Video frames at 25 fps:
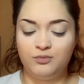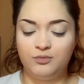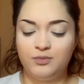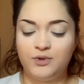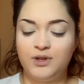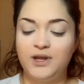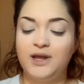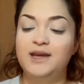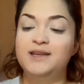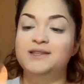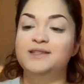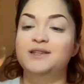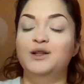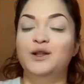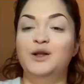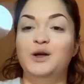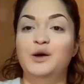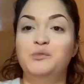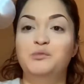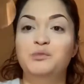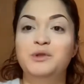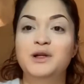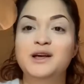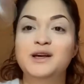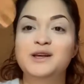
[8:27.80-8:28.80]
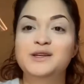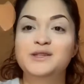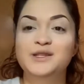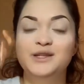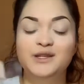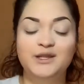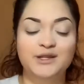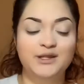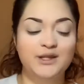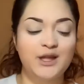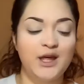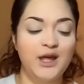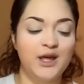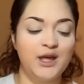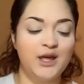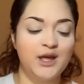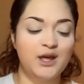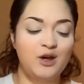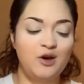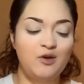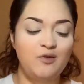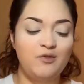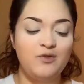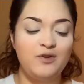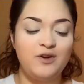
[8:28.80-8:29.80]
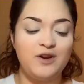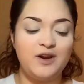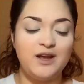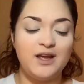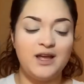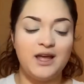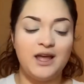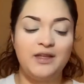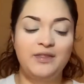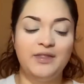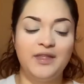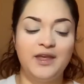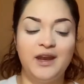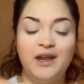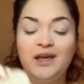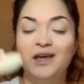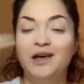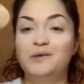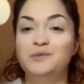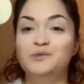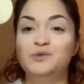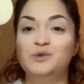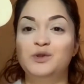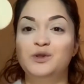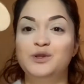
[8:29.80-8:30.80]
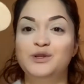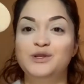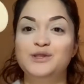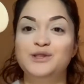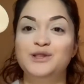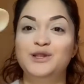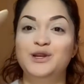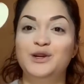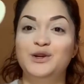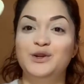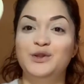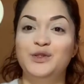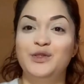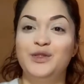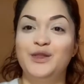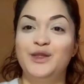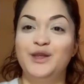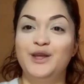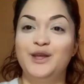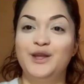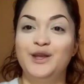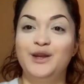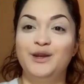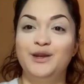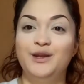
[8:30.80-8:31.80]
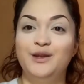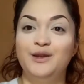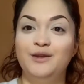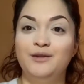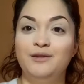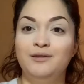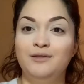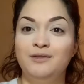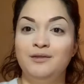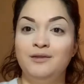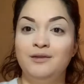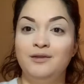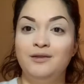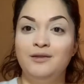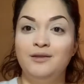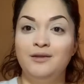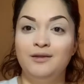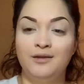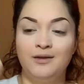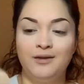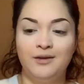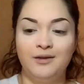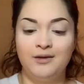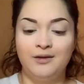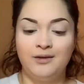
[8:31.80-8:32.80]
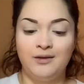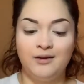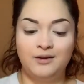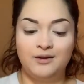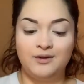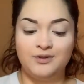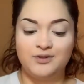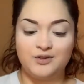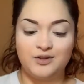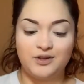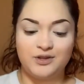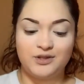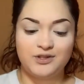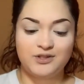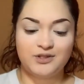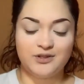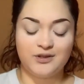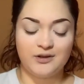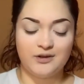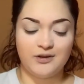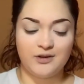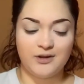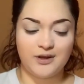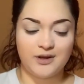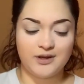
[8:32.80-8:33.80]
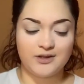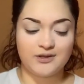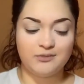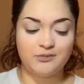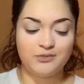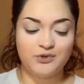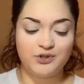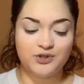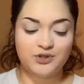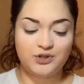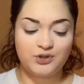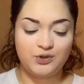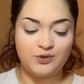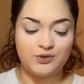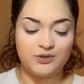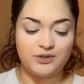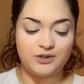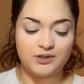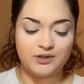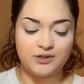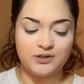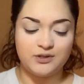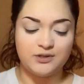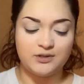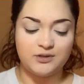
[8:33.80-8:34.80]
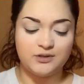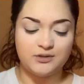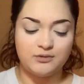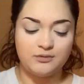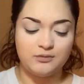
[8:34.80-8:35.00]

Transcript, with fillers: It has a little plastic thingy over it, and then it comes with this little thin. So I just, I guess I'm just use this.